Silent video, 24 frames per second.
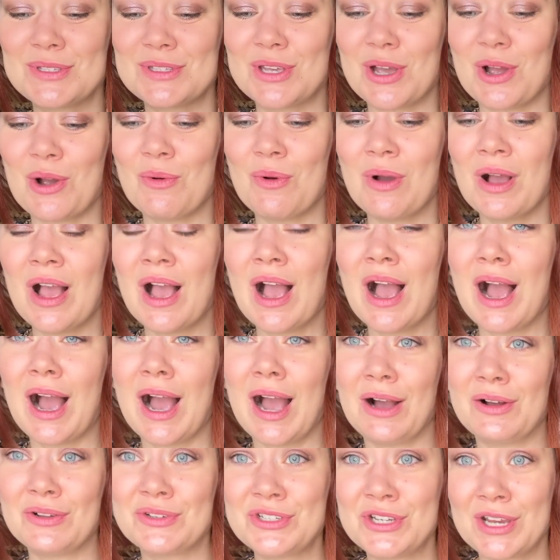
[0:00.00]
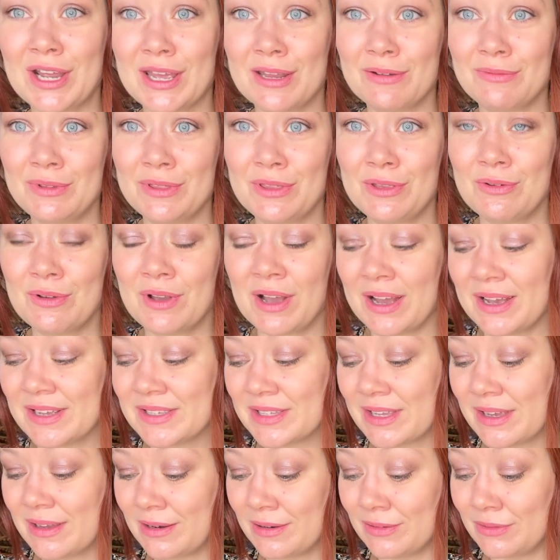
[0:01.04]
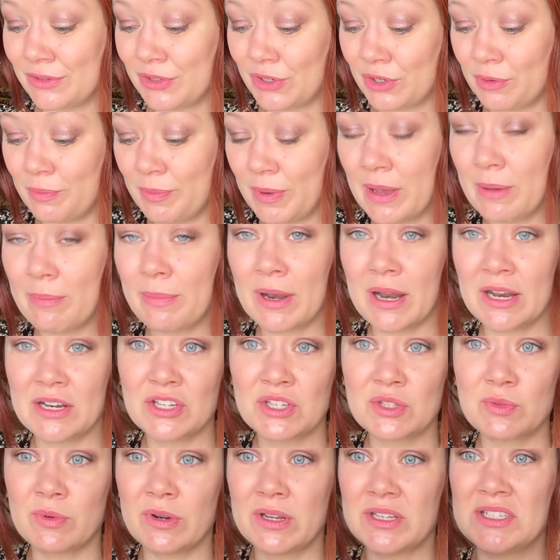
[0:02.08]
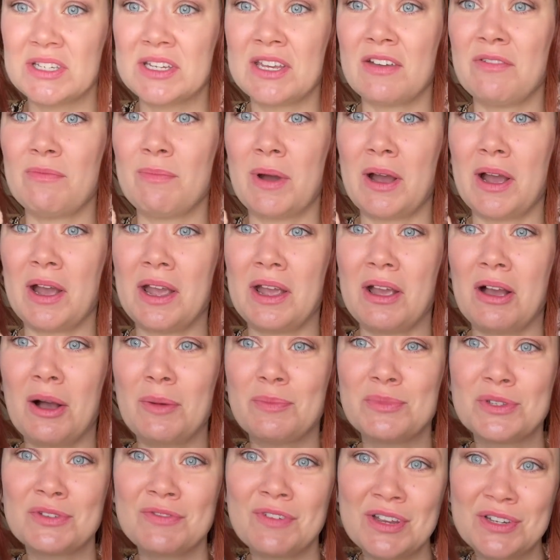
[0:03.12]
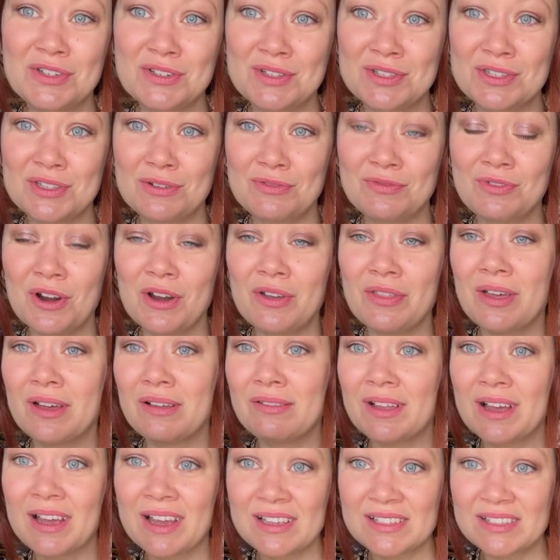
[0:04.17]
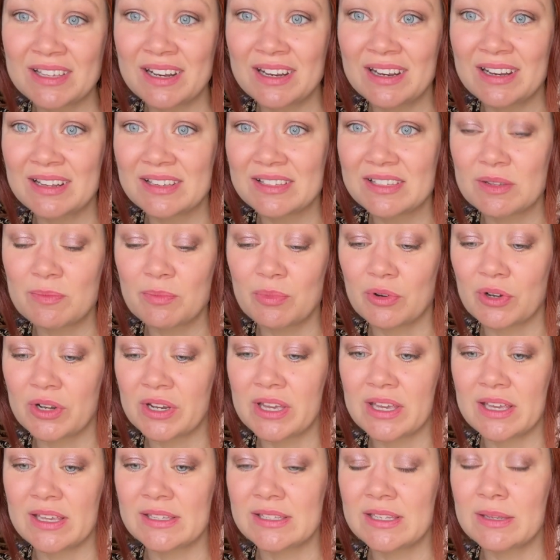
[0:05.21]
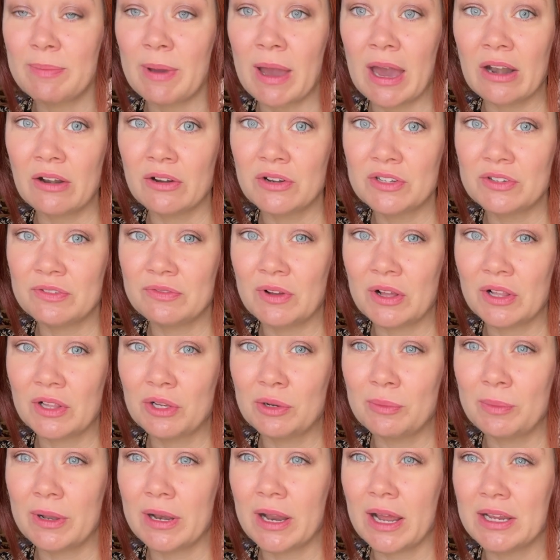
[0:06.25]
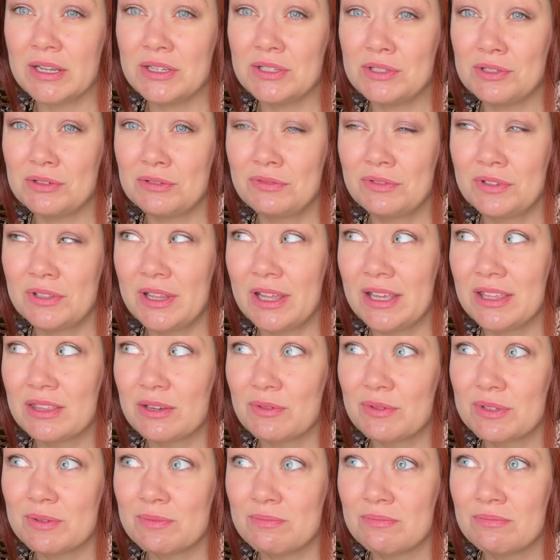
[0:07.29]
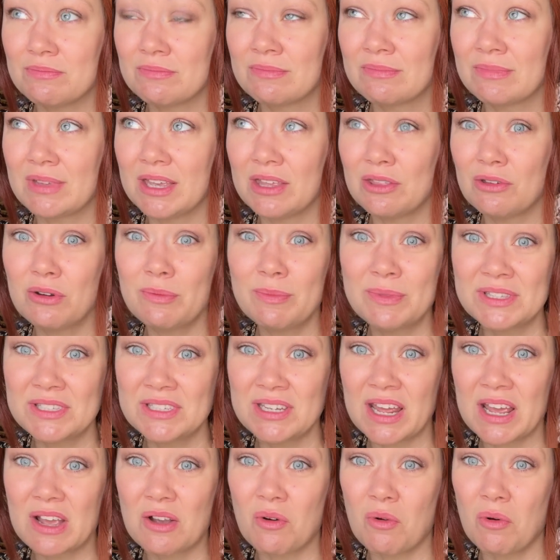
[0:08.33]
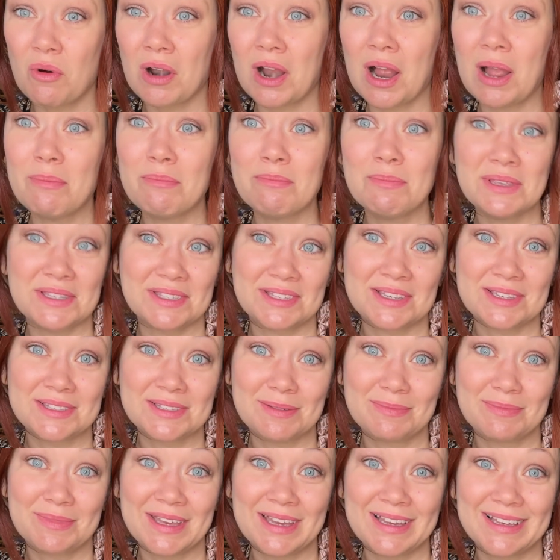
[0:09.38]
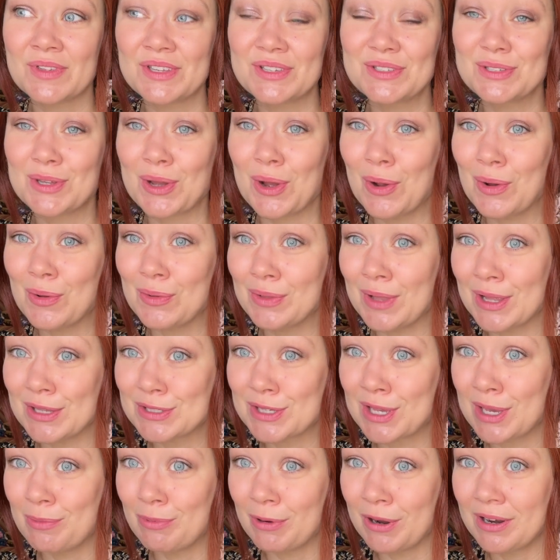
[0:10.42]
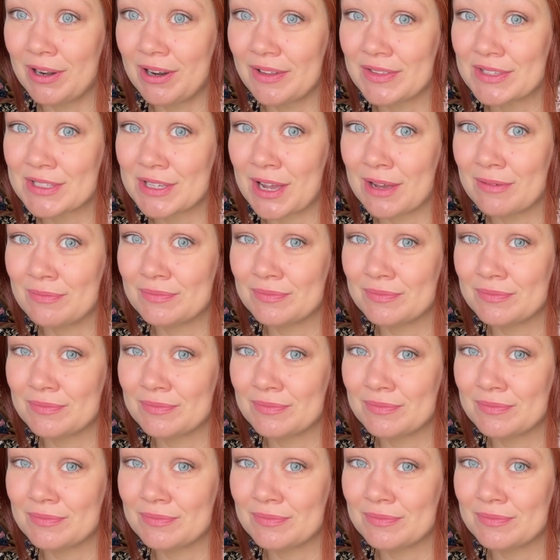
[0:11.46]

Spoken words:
So I'll check in with you guys in a little bit, but I just wanted to give my observation so far that, like I said, it is a pretty easy pattern to follow, but I do feel like there was either a mistake or I'm missing something. So let's keep working on this guy.